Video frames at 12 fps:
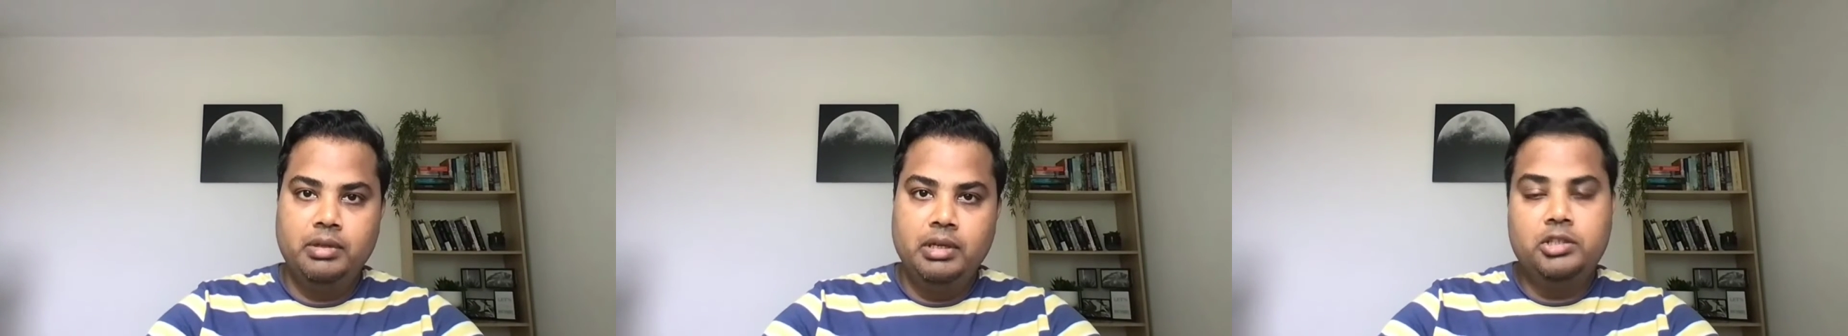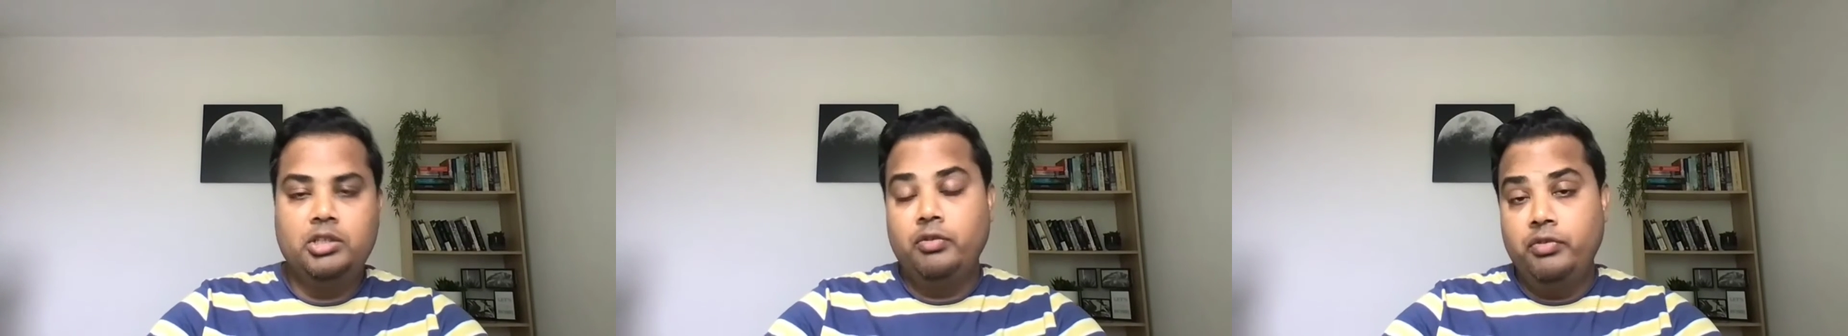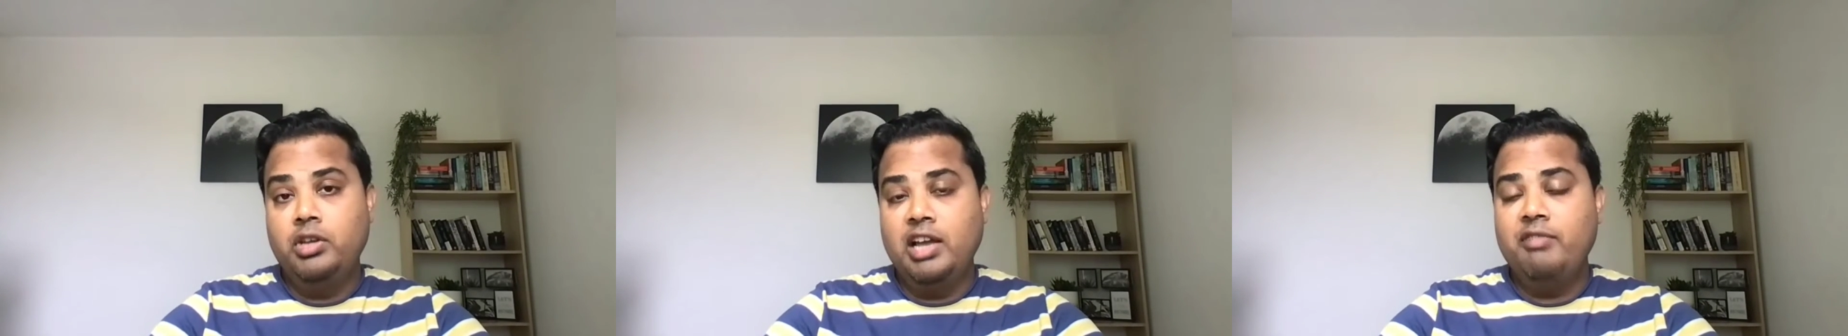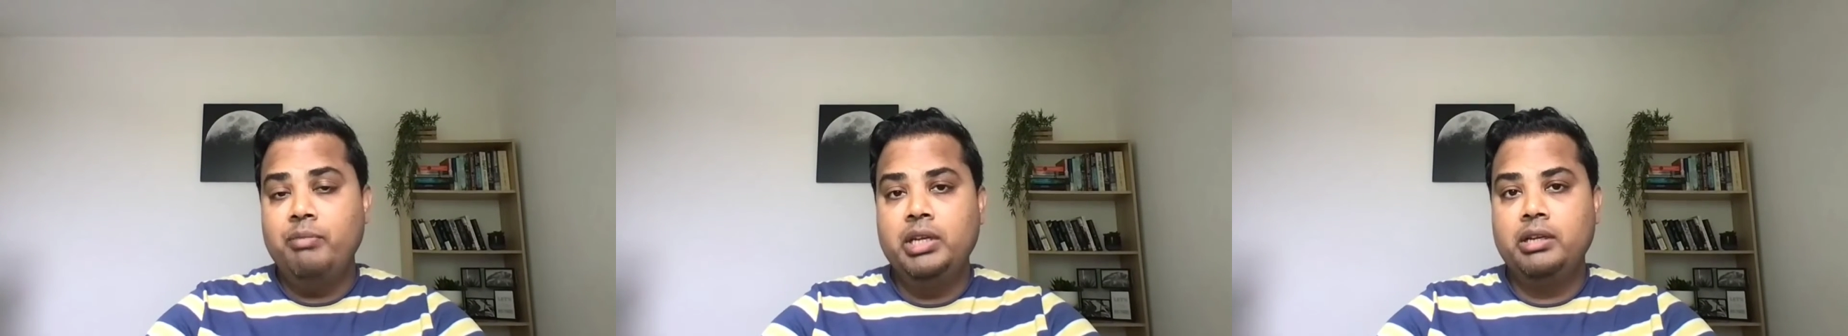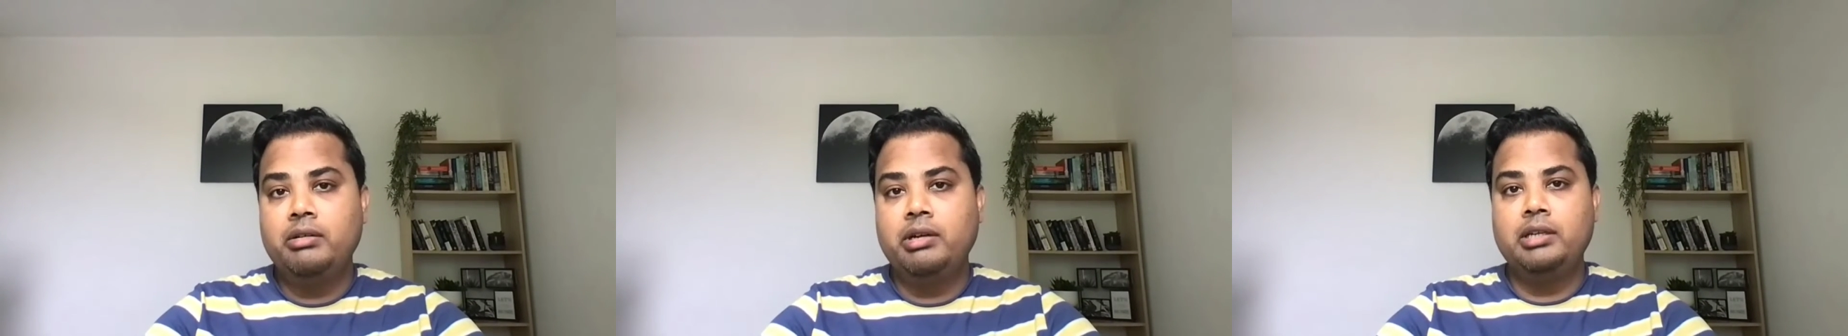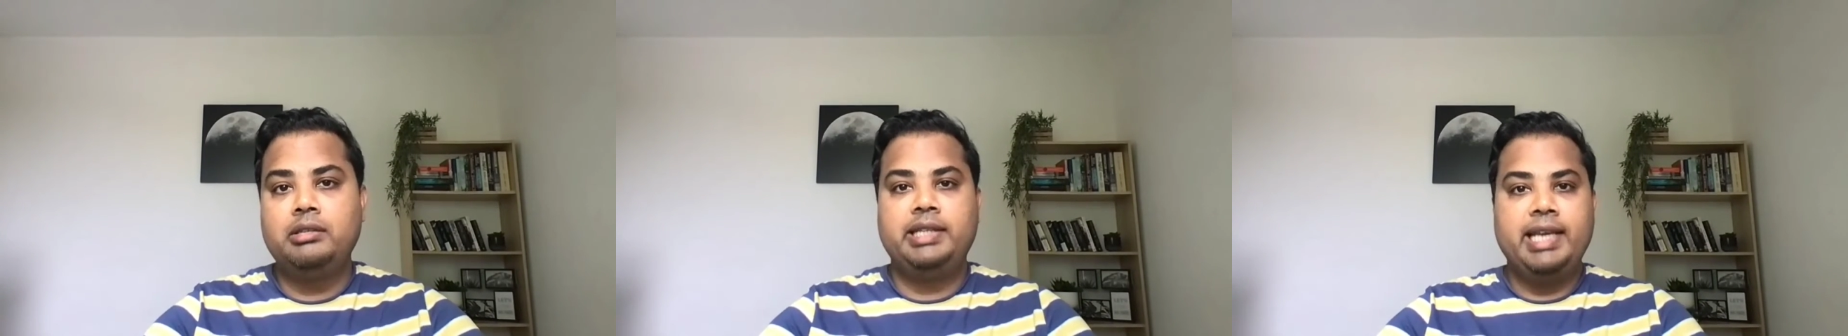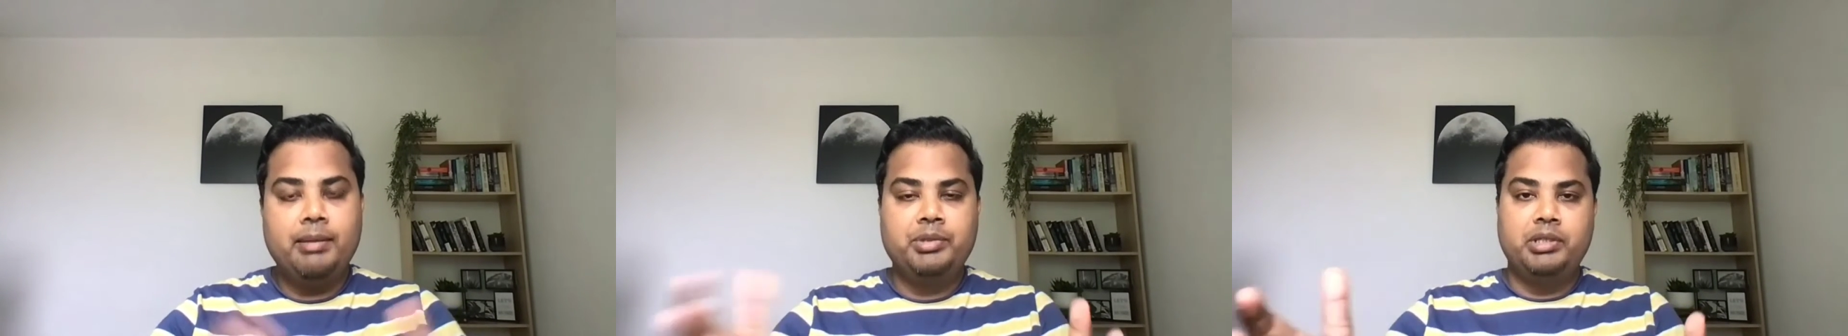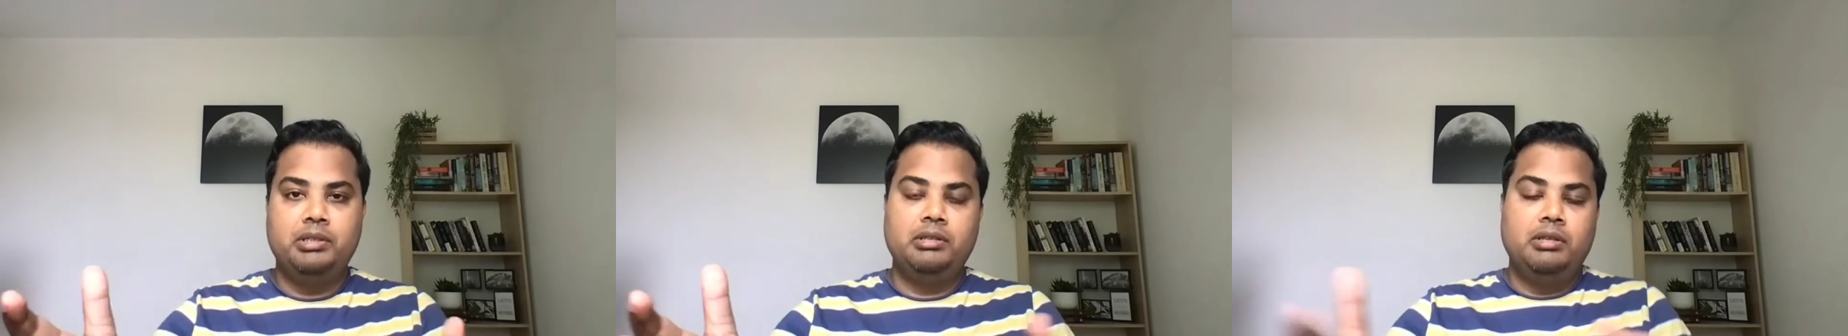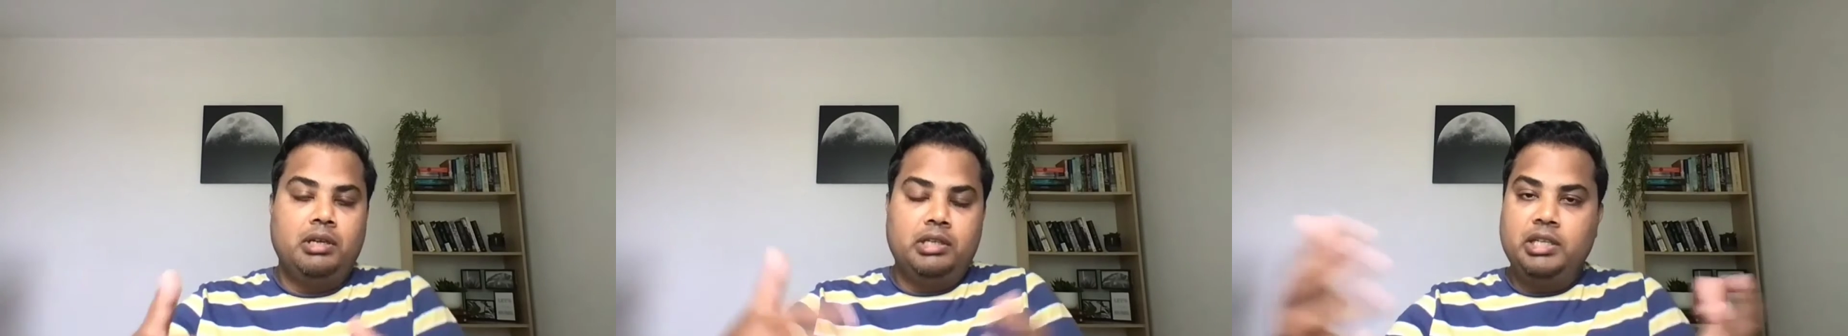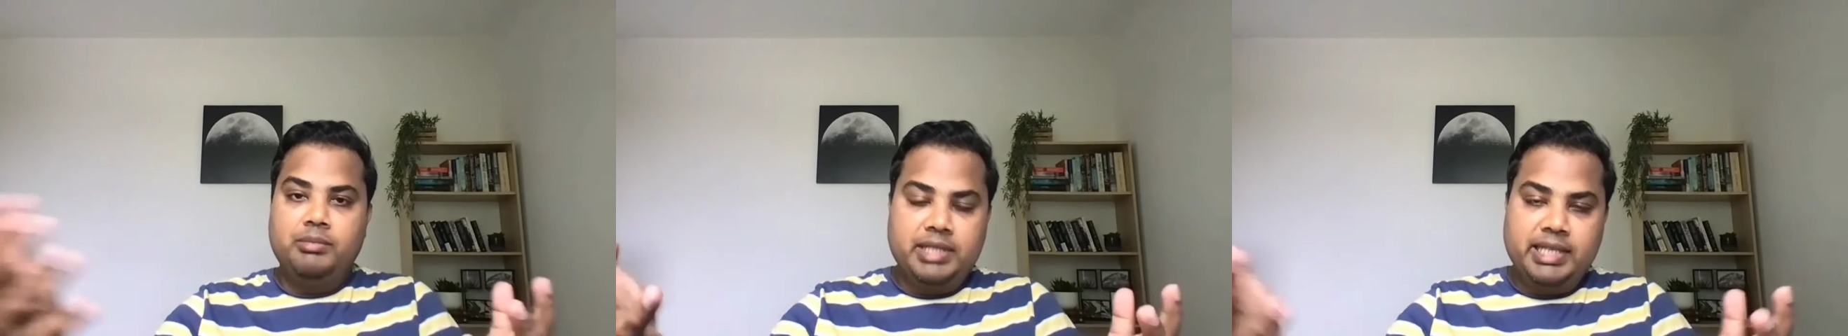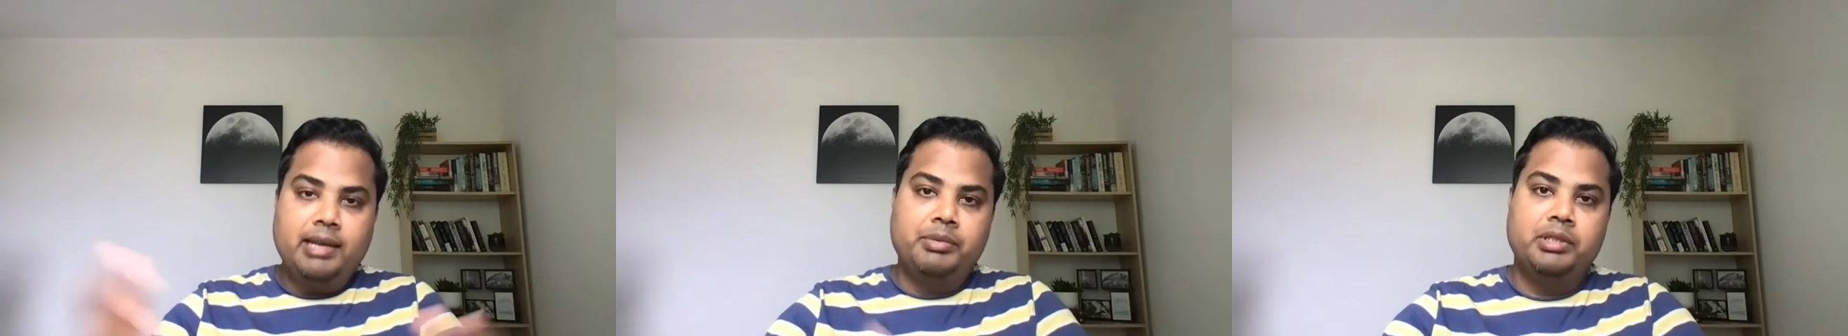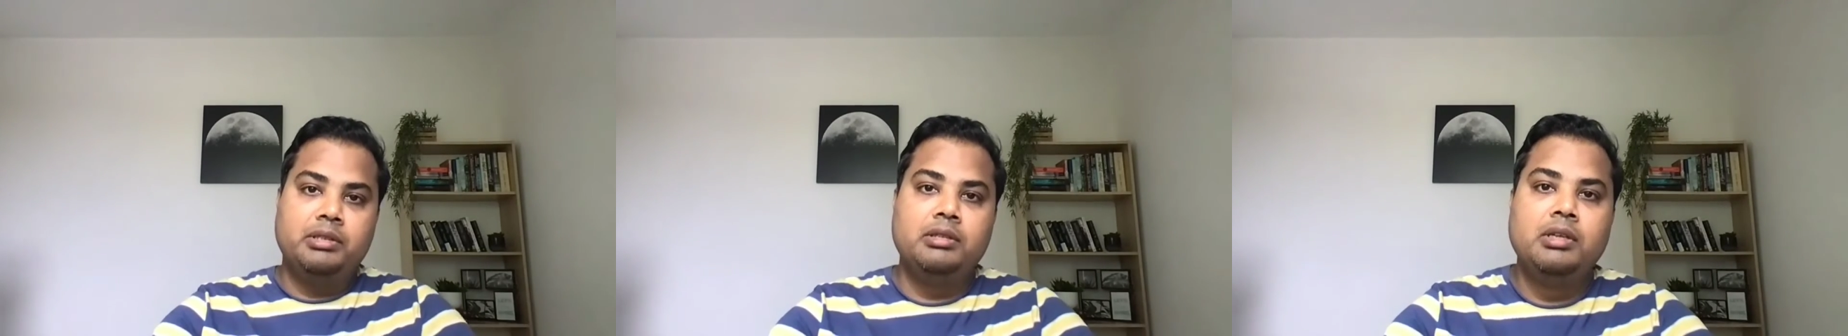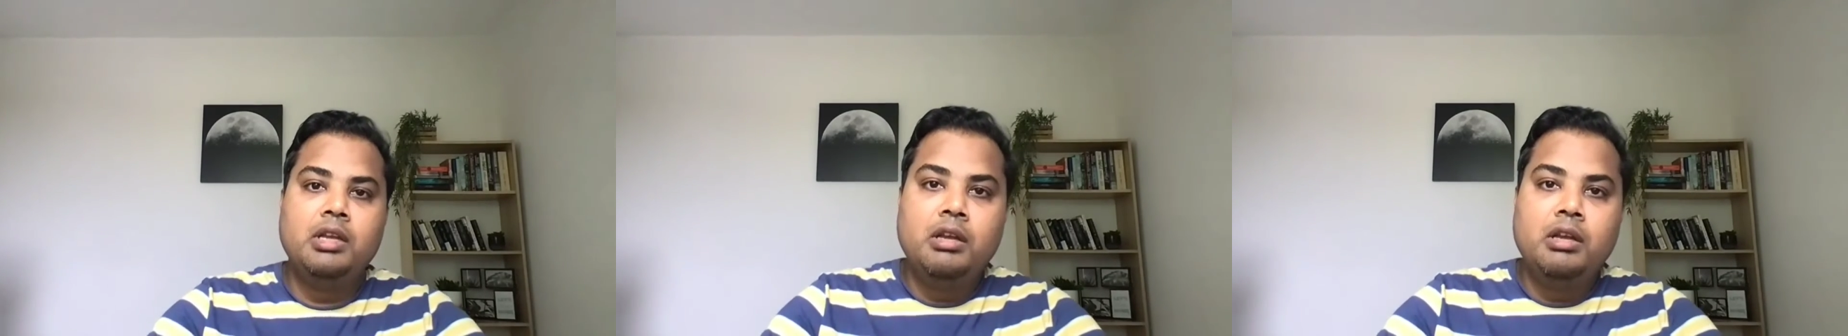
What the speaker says: So if you have been a cricket captain, a team's captain,